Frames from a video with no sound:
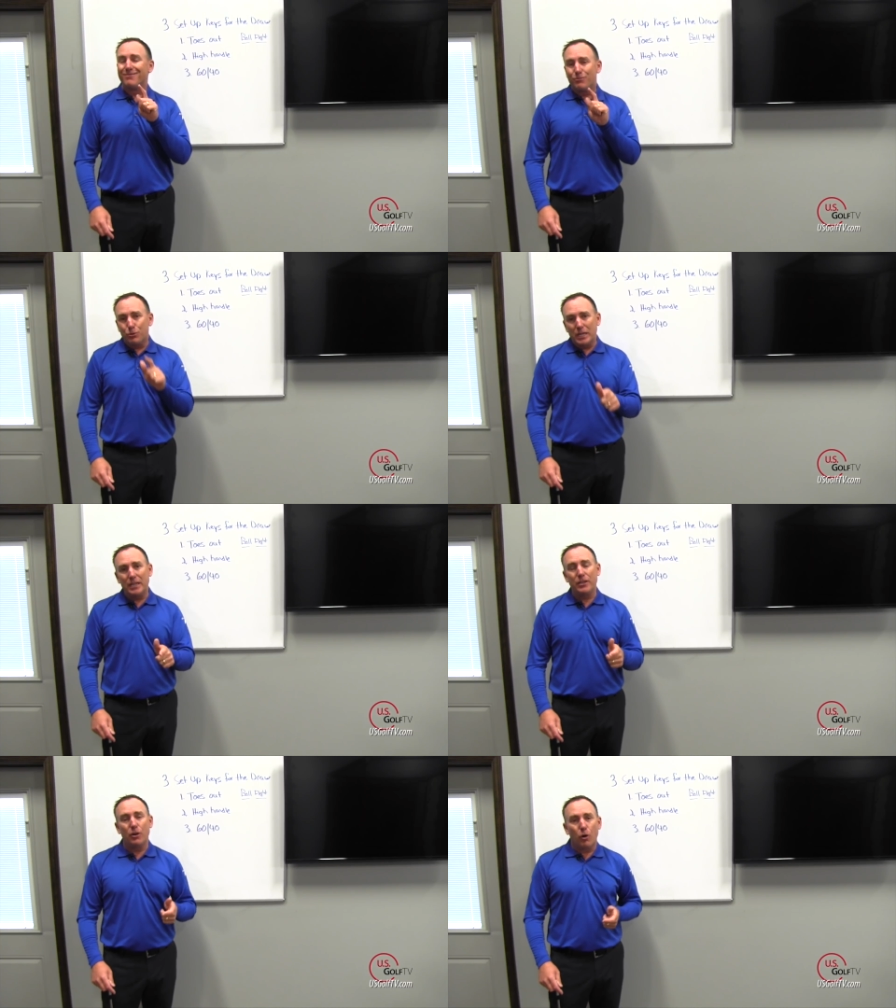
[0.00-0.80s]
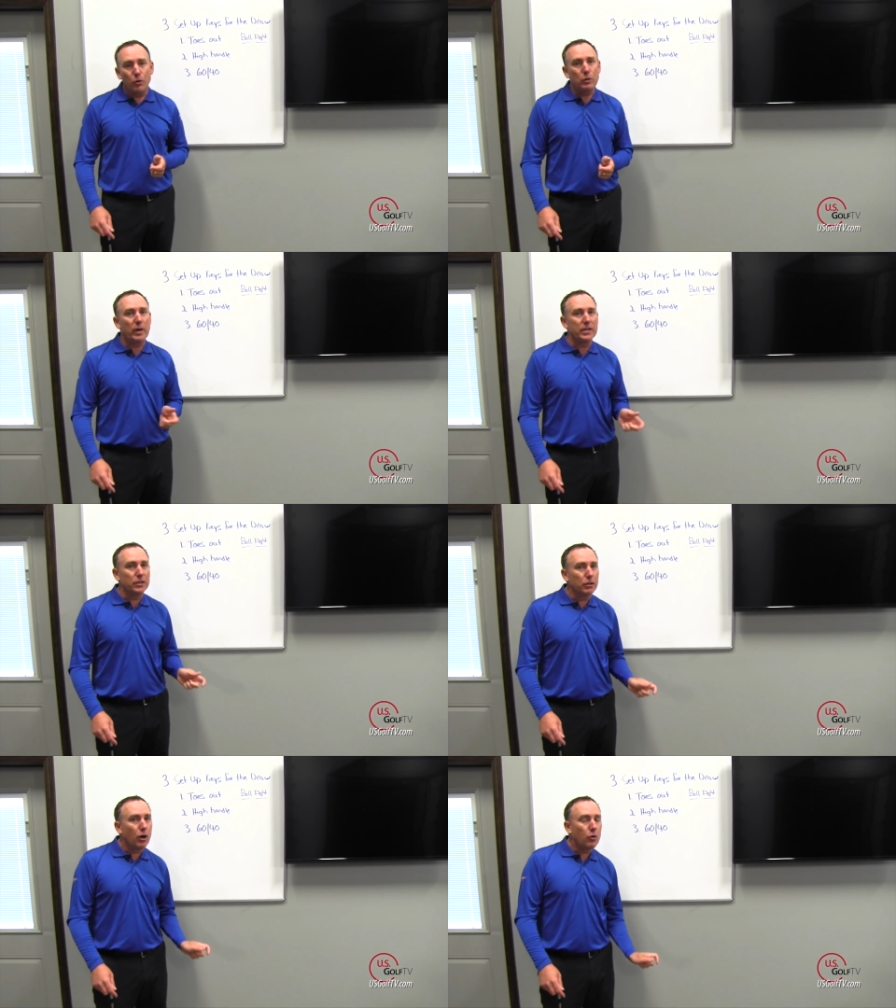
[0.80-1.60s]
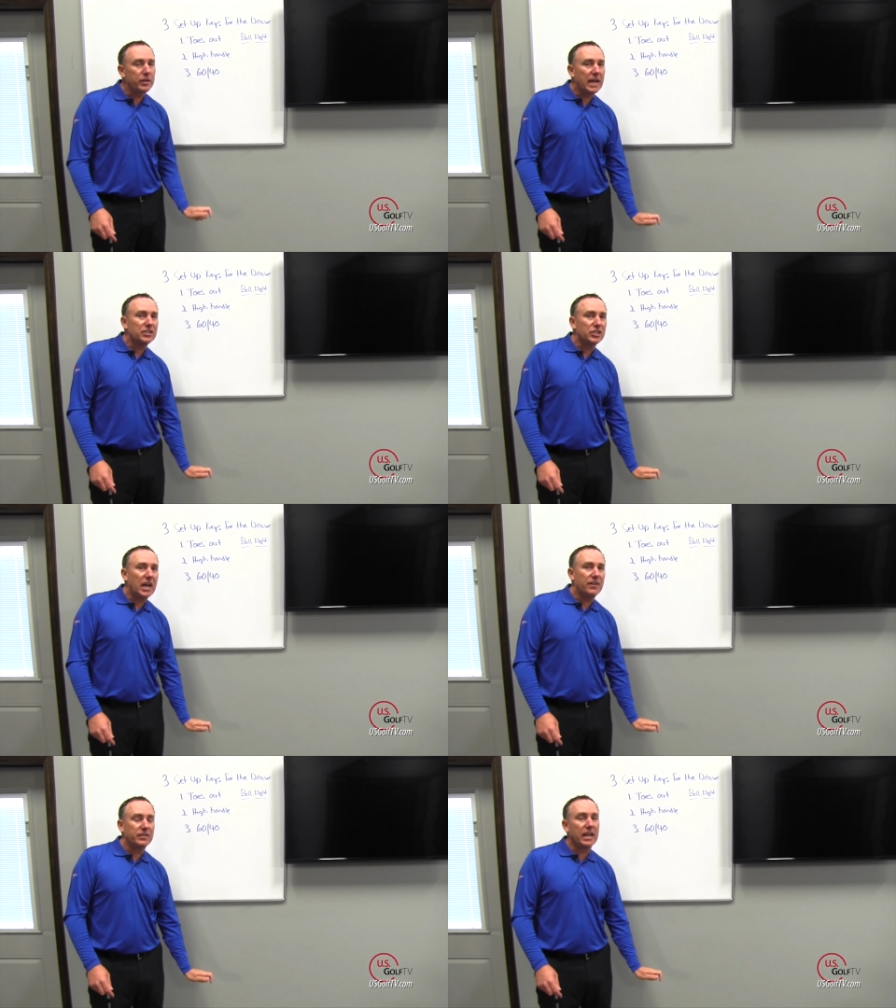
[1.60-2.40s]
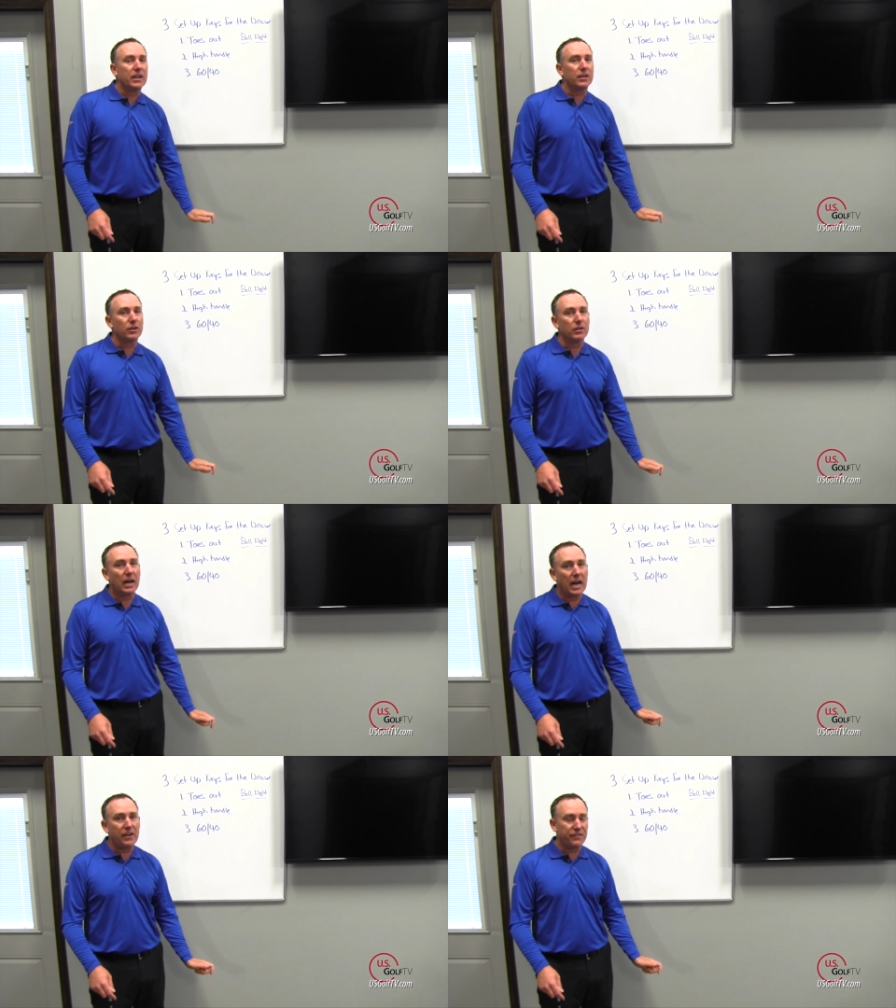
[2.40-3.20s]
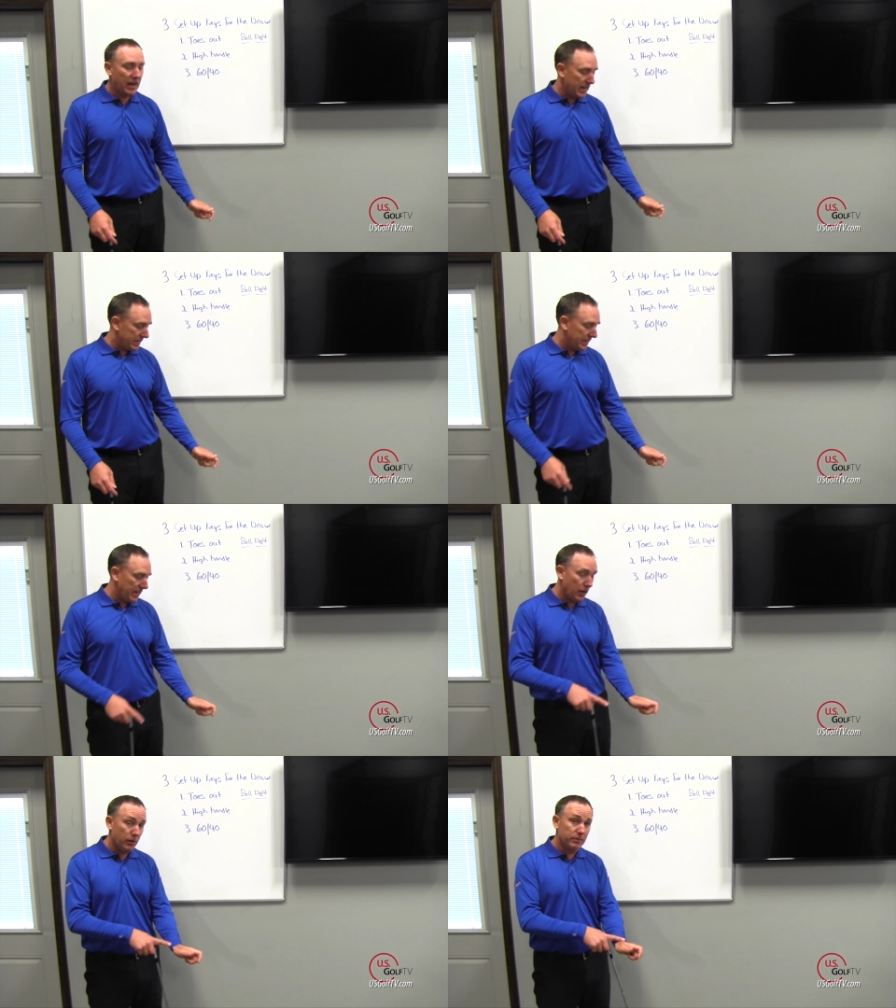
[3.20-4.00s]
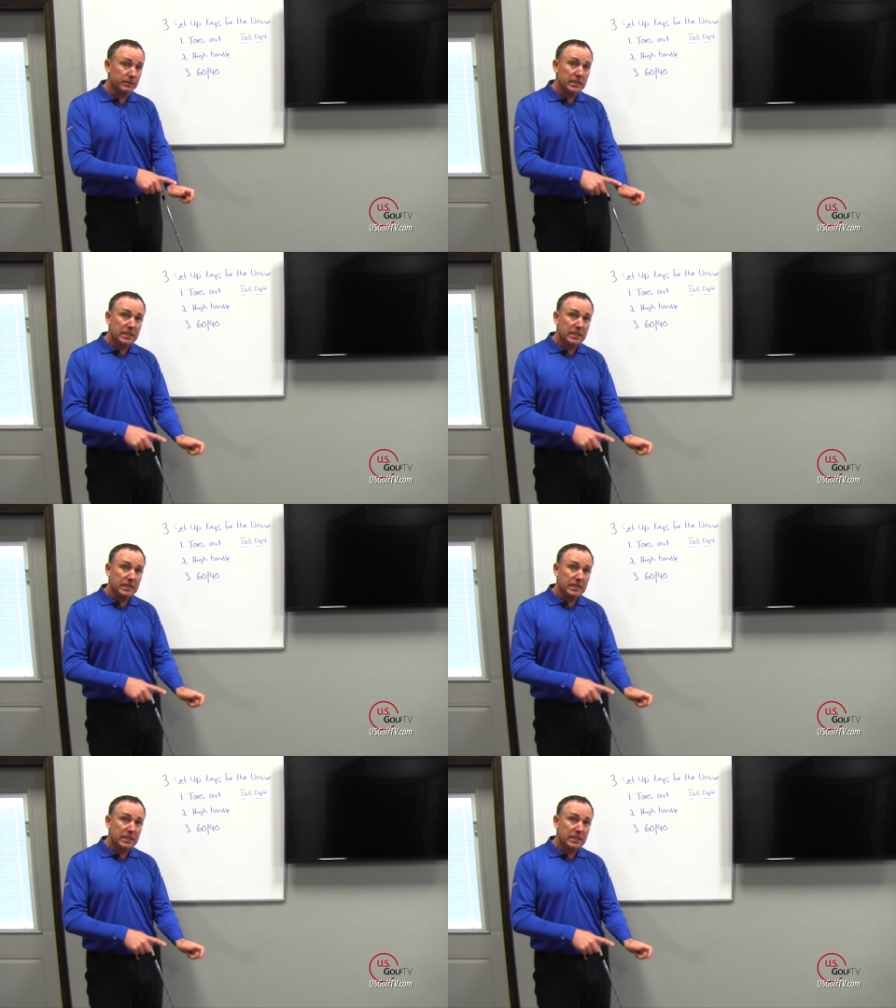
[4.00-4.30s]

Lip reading: really the only way to lower that shaft angle, I find anyhow,